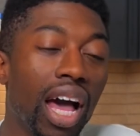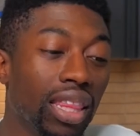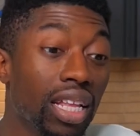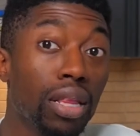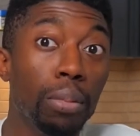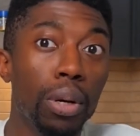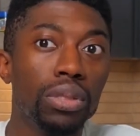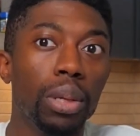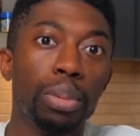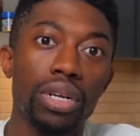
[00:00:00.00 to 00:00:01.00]
think the
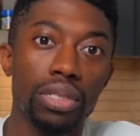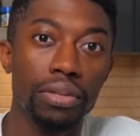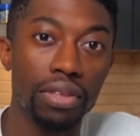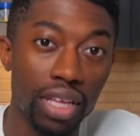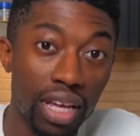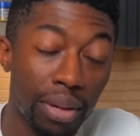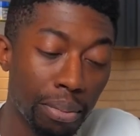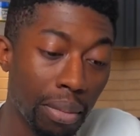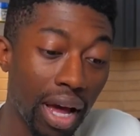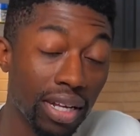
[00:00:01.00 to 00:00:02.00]
most impressive thing,
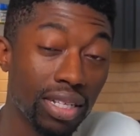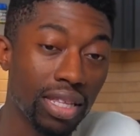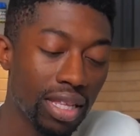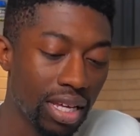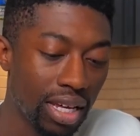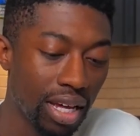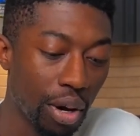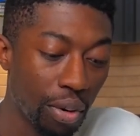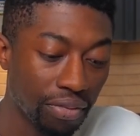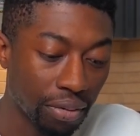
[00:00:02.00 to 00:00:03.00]
minus the
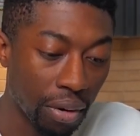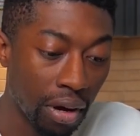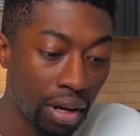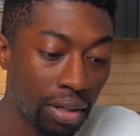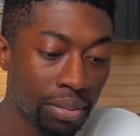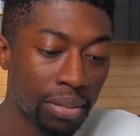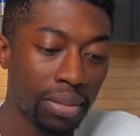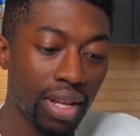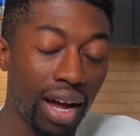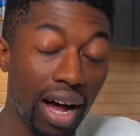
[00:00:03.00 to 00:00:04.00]
overall,
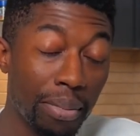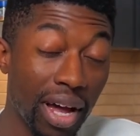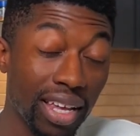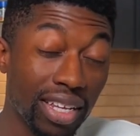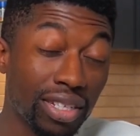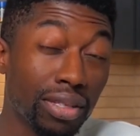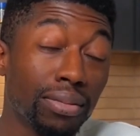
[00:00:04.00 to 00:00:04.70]
I guess,